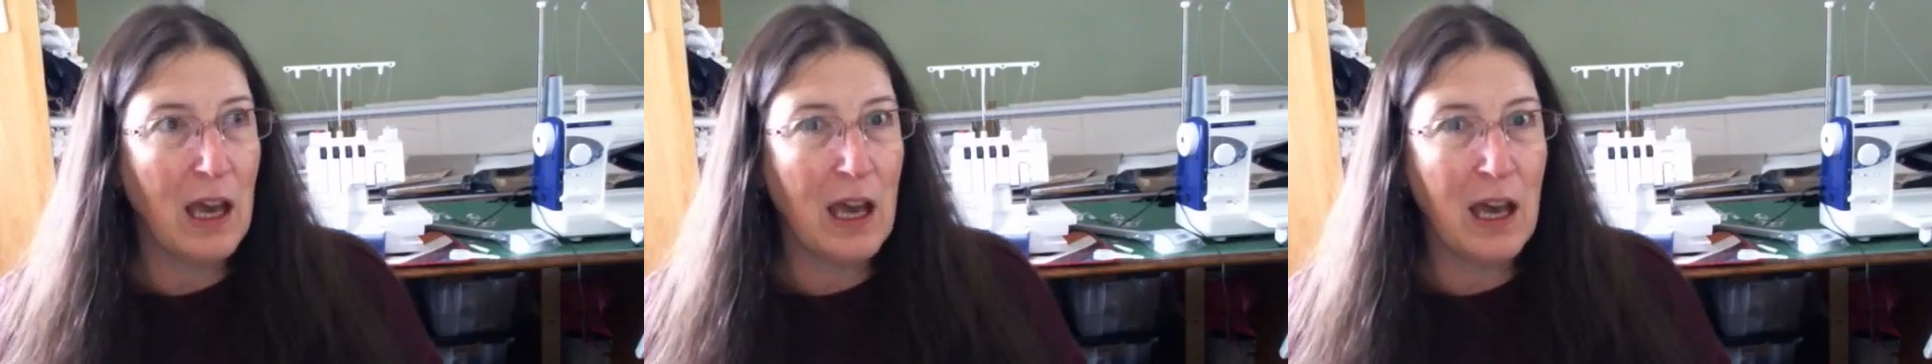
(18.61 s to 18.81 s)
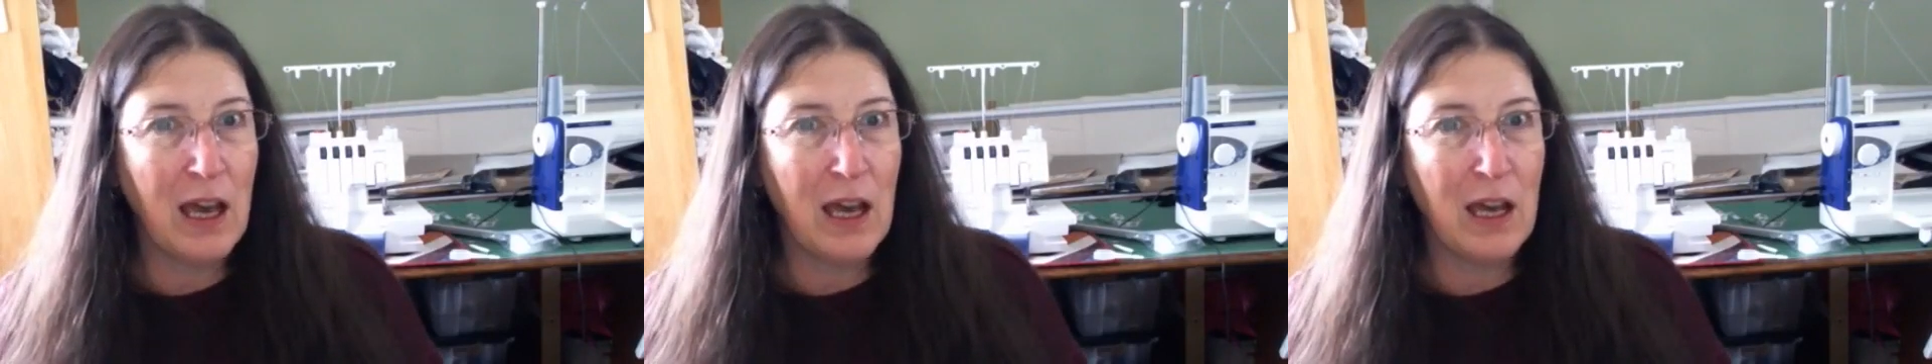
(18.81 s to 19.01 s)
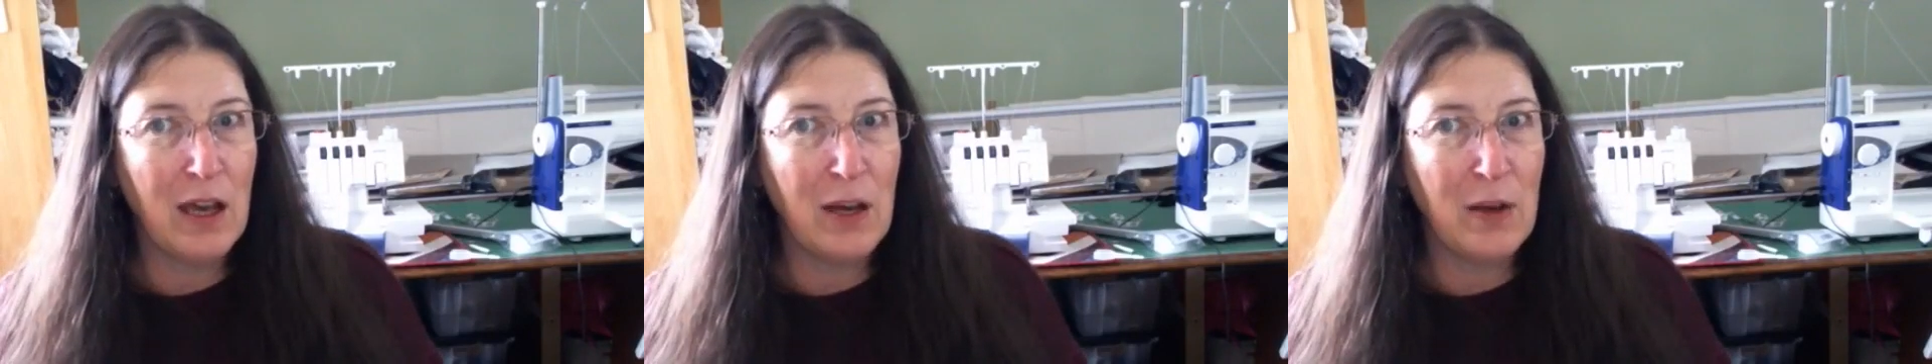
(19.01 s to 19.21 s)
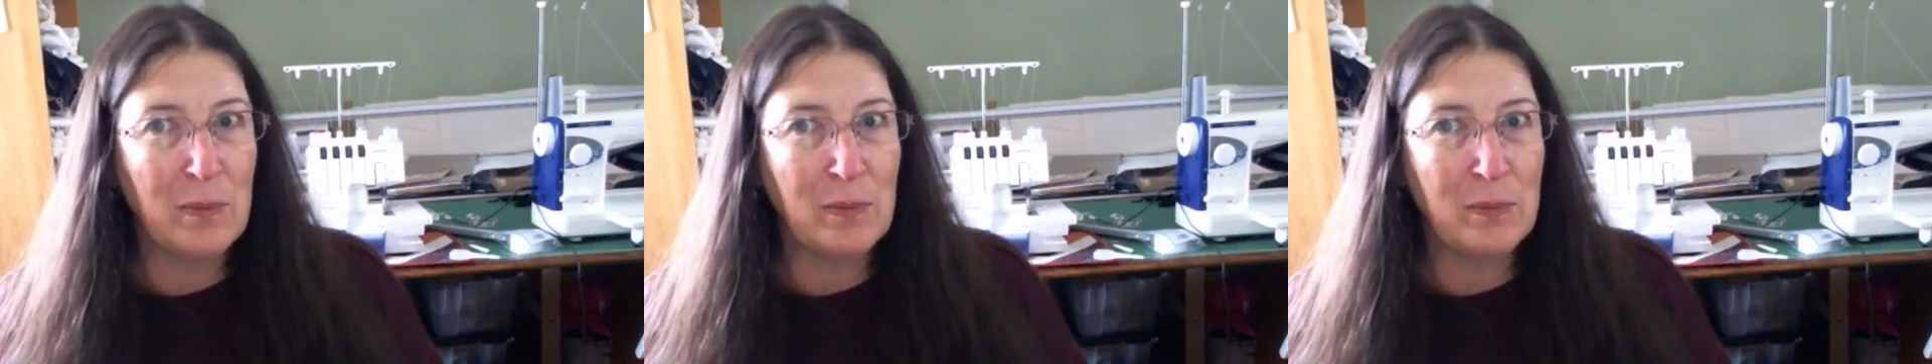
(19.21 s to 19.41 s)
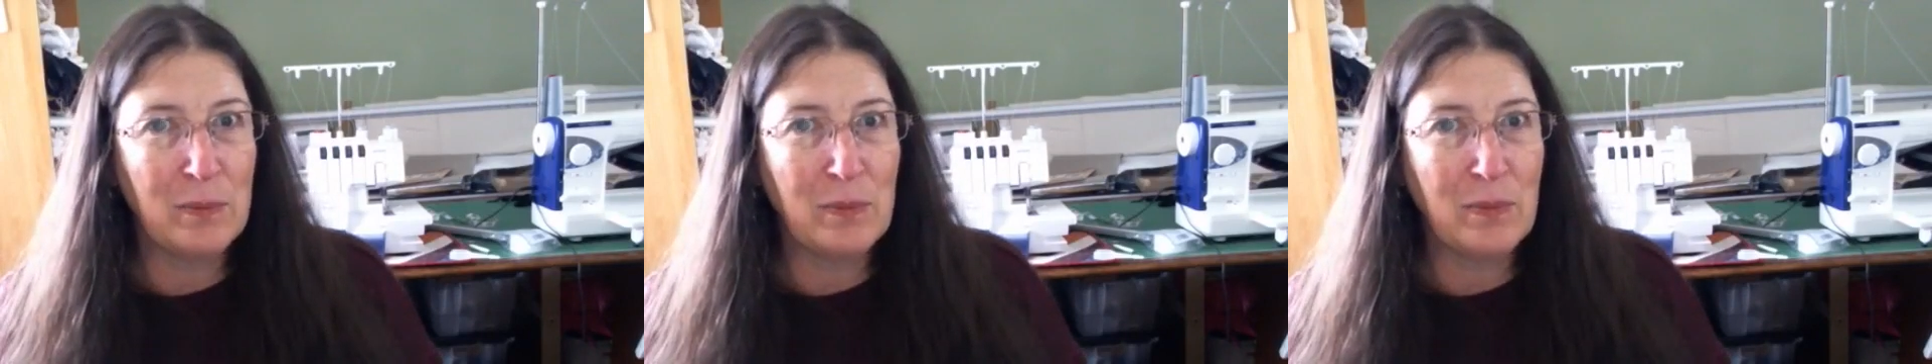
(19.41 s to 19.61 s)

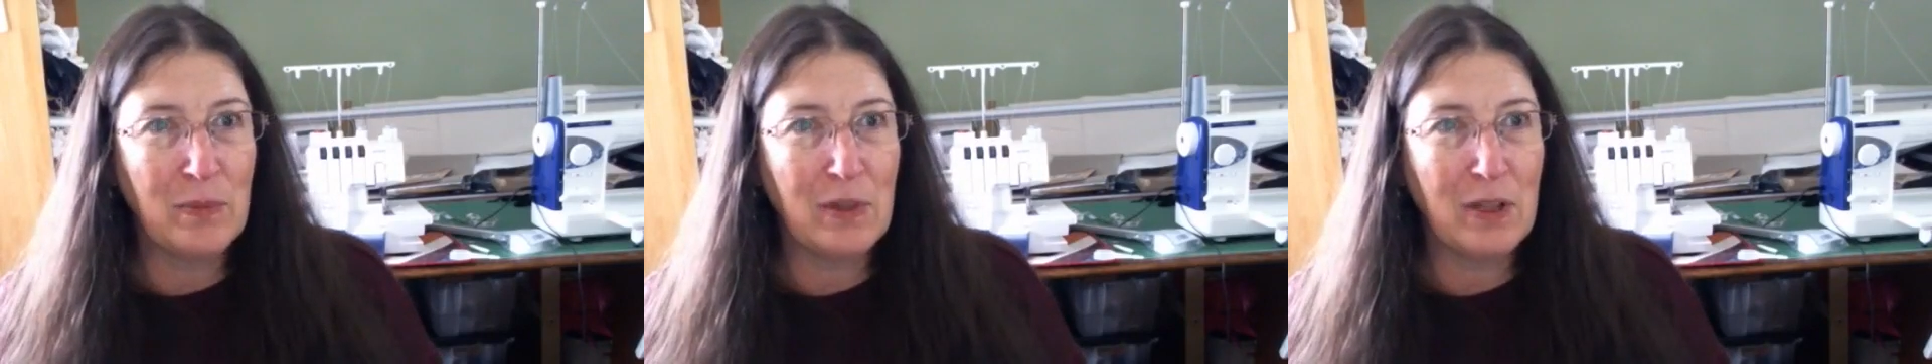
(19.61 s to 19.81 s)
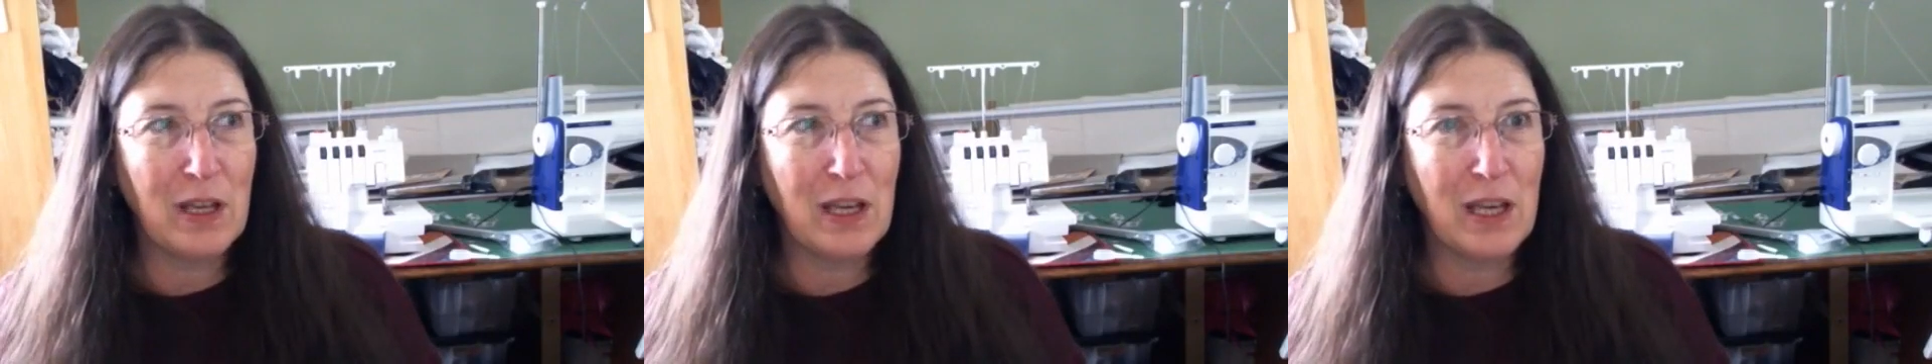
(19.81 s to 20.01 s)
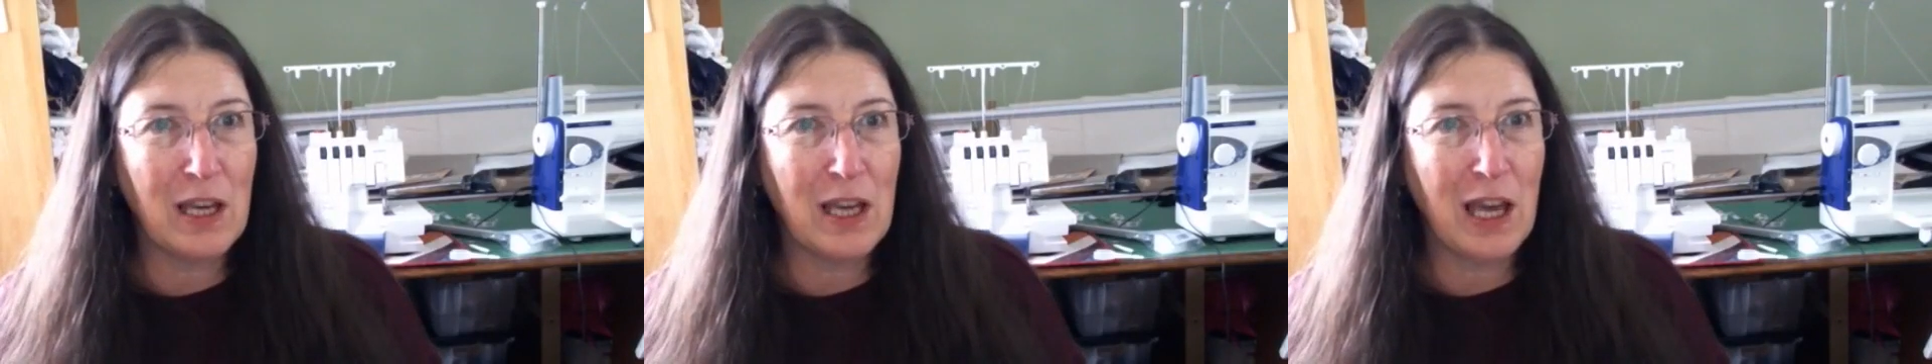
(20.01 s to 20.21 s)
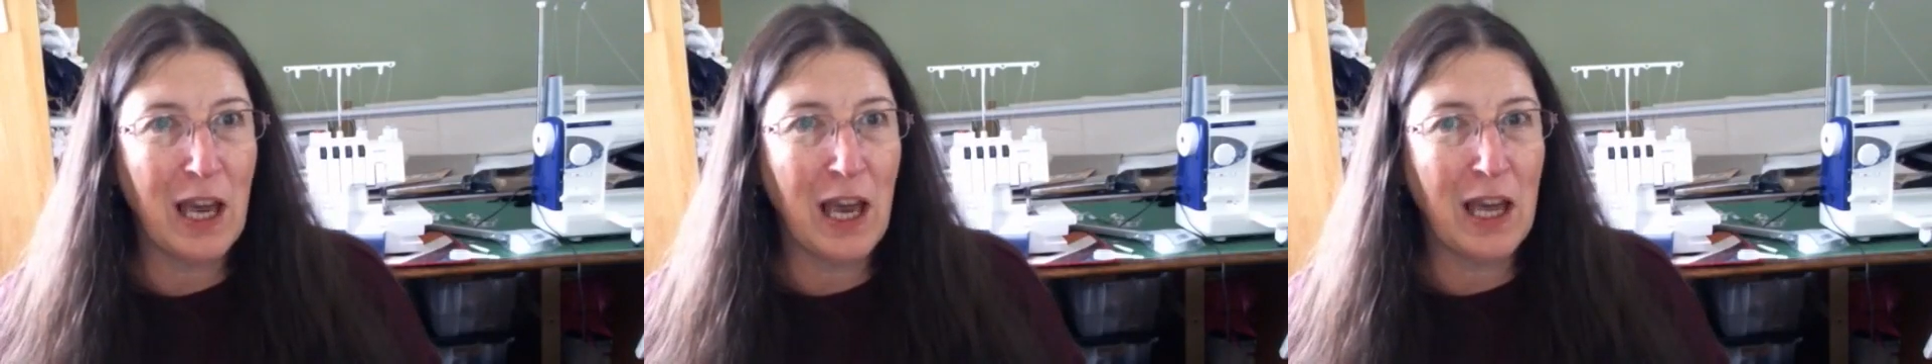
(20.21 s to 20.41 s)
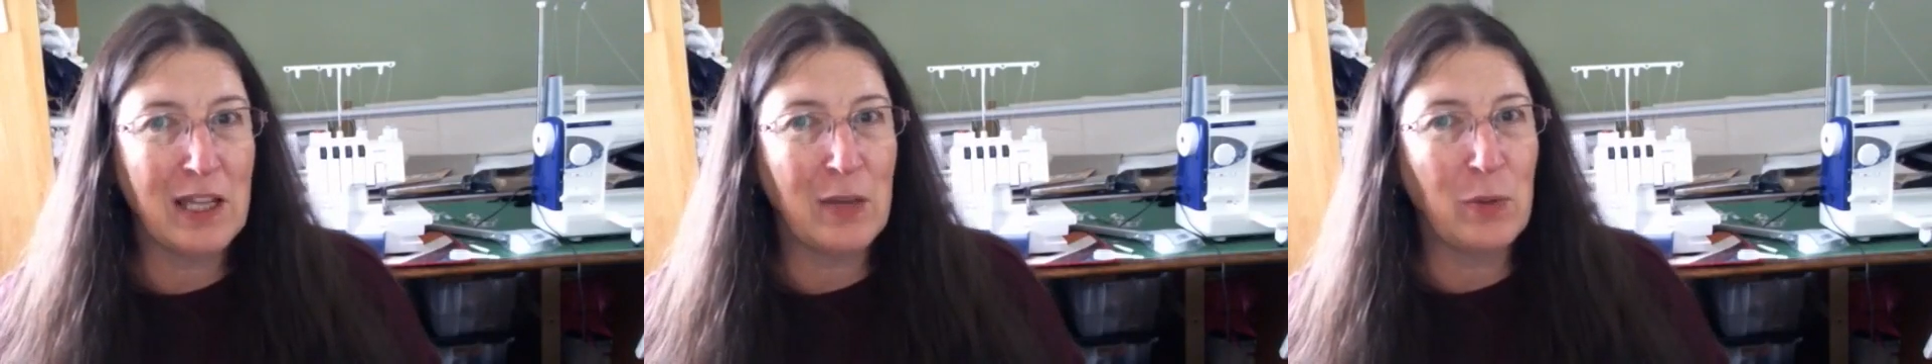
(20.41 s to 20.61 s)
and
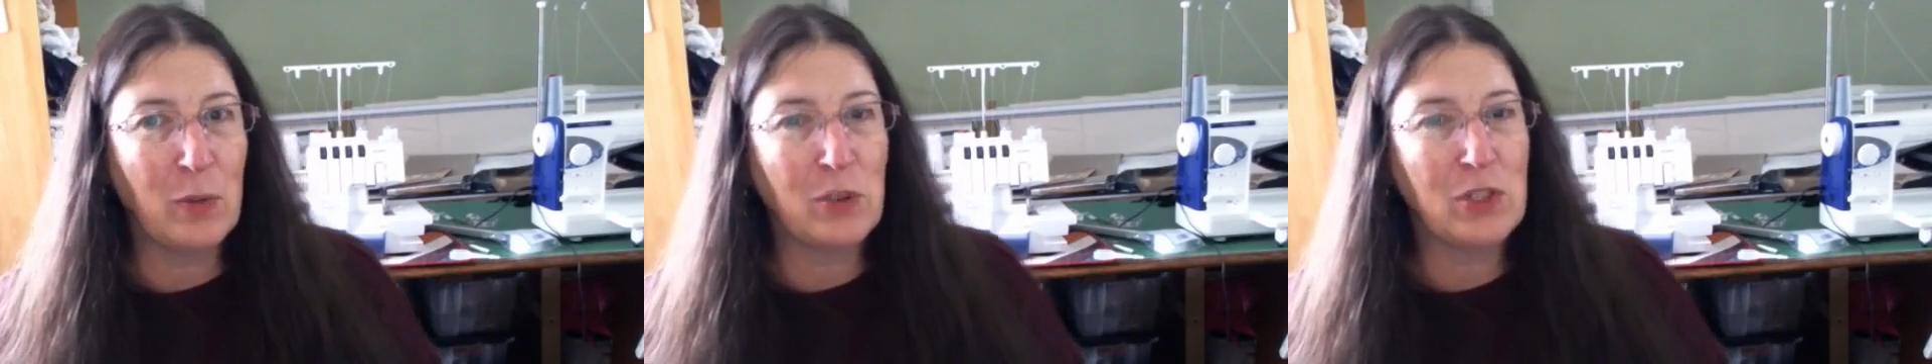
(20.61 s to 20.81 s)
it